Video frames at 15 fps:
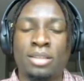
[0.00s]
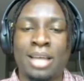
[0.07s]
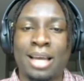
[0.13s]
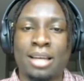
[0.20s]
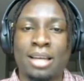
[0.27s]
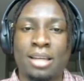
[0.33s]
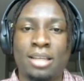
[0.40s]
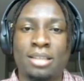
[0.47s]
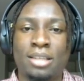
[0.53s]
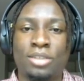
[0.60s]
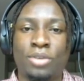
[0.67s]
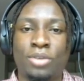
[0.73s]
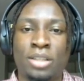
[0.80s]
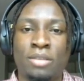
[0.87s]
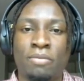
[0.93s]
techniques and
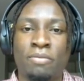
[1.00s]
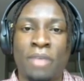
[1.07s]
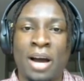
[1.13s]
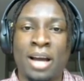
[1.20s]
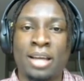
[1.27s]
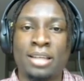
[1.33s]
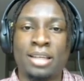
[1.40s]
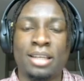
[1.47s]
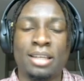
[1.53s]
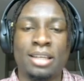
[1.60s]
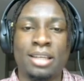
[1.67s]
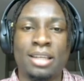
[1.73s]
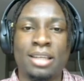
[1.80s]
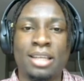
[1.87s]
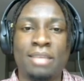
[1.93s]
trying to find
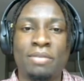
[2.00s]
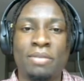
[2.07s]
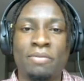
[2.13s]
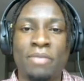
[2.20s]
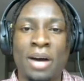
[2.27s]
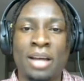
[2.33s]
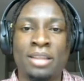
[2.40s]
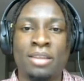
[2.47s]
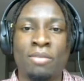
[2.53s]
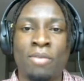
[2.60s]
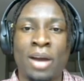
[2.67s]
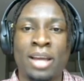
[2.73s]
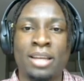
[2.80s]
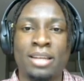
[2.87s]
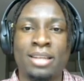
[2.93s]
and even find the
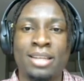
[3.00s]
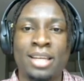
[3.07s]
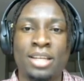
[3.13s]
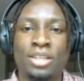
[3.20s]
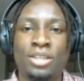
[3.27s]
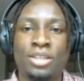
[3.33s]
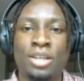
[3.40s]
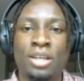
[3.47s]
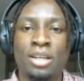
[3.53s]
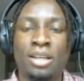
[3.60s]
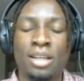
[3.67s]
right niche